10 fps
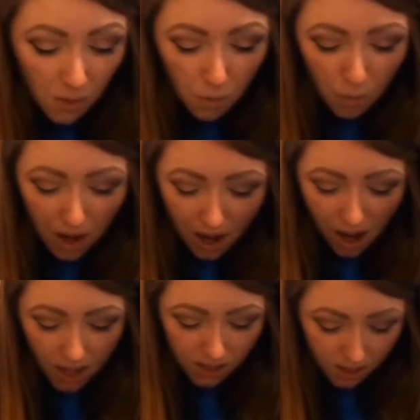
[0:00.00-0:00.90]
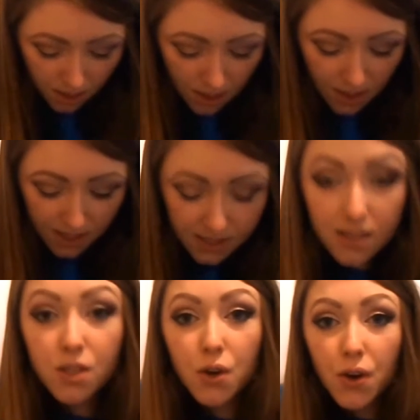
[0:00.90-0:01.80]
like, what? This
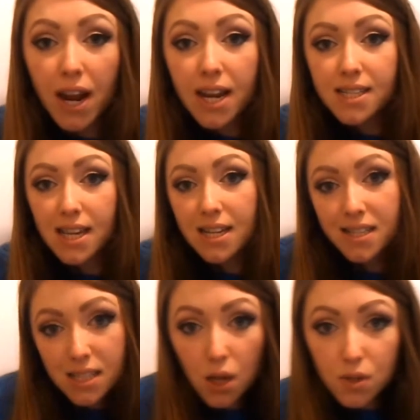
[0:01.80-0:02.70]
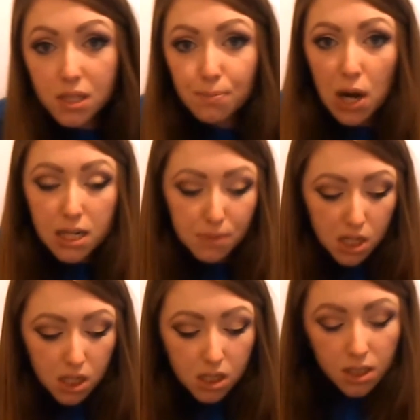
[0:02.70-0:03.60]
is crazy. It's so
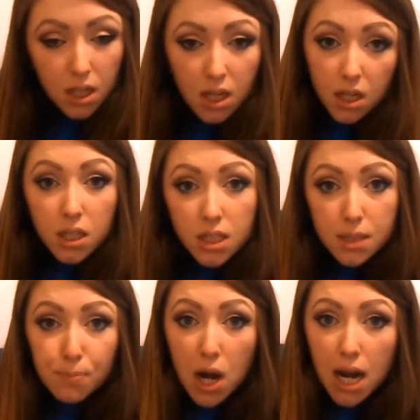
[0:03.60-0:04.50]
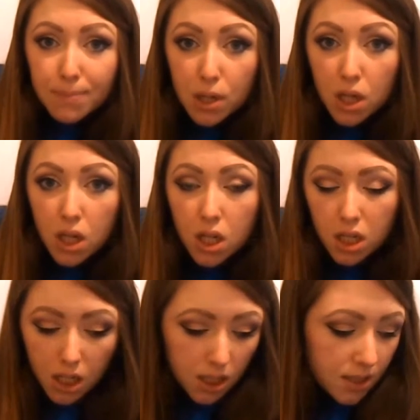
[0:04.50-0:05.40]
spreadable.
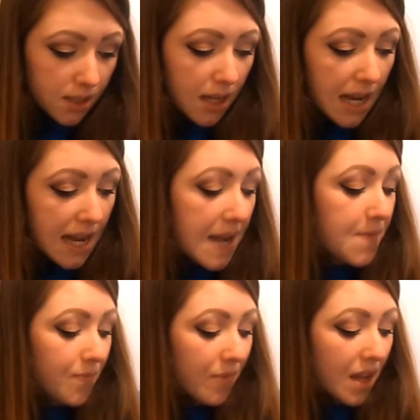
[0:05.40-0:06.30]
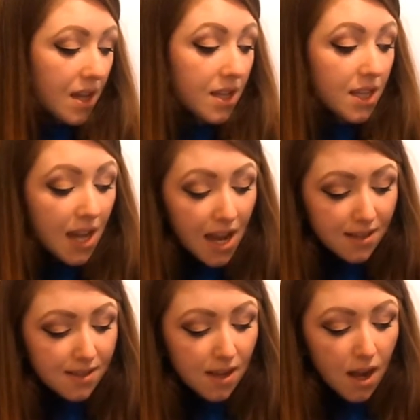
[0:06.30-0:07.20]
Spreadable.
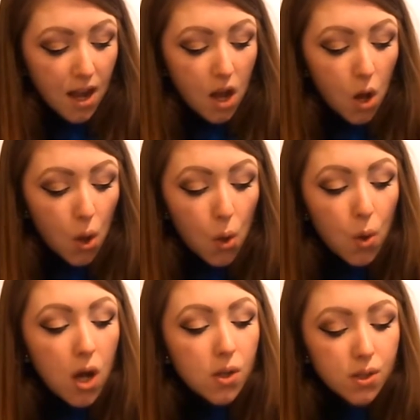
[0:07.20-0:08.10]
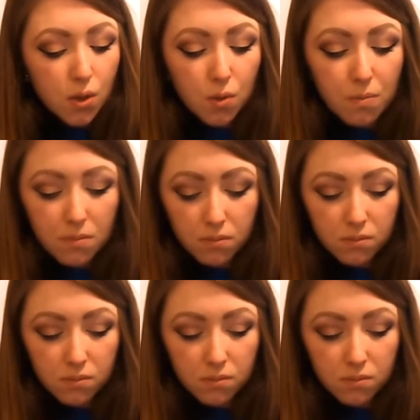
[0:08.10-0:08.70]
Yes. Oh, also,